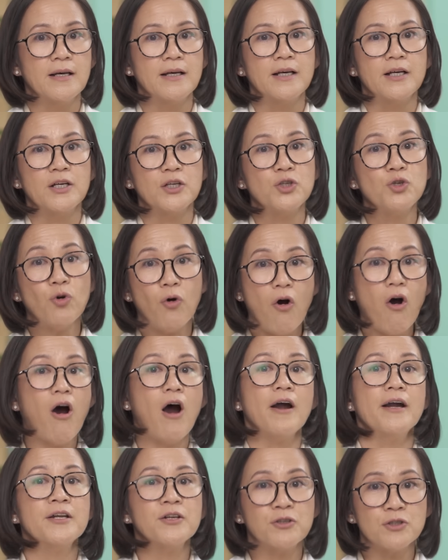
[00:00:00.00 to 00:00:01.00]
You
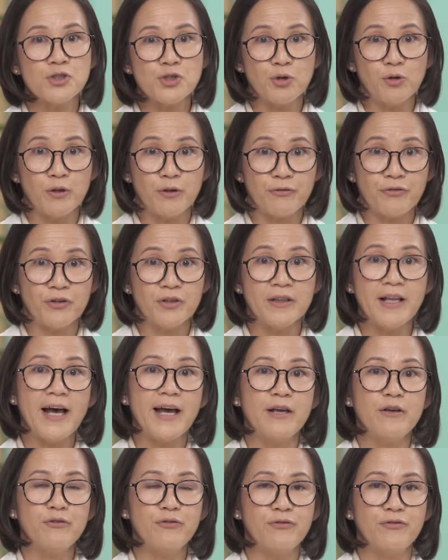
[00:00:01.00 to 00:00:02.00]
are in control of your
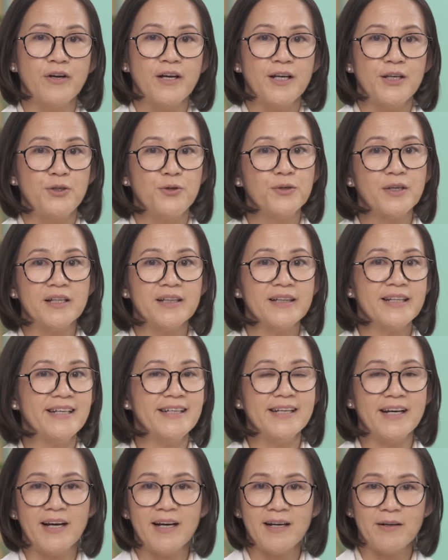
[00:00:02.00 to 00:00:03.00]
life. You can
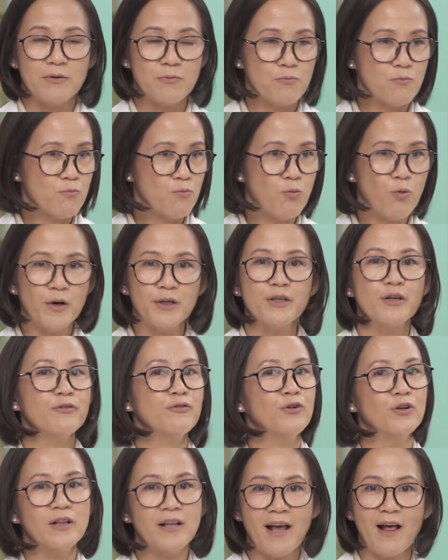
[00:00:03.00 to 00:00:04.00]
lead a
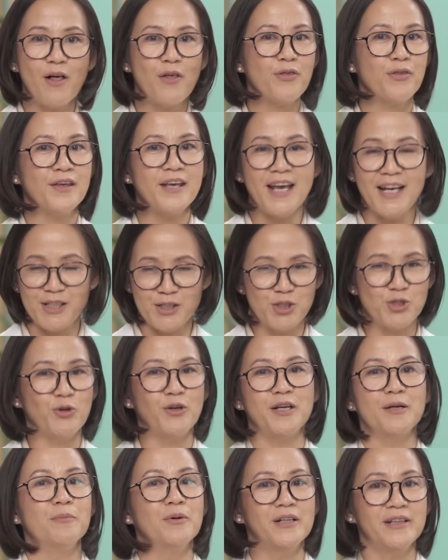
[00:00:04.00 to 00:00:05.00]
wonderful, healthy,
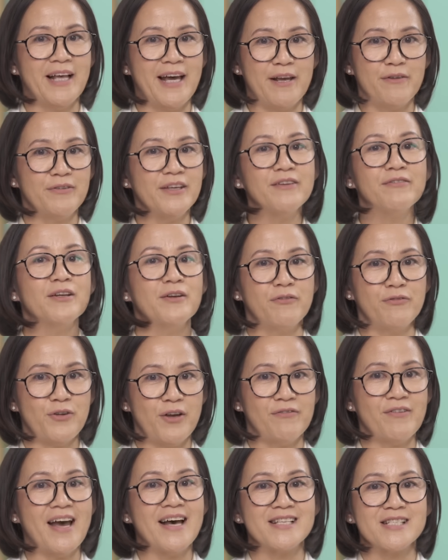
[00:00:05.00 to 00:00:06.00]
enjoyable life, even if you
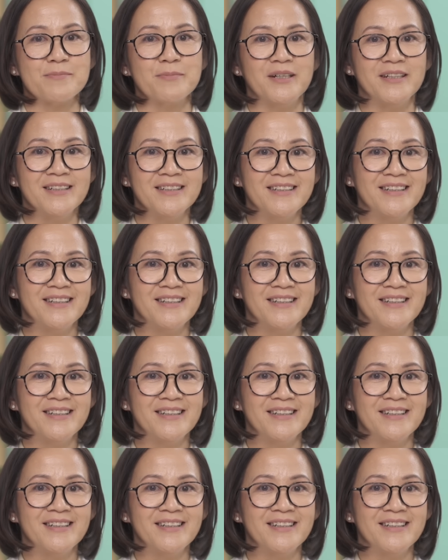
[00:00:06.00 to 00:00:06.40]
have asthma.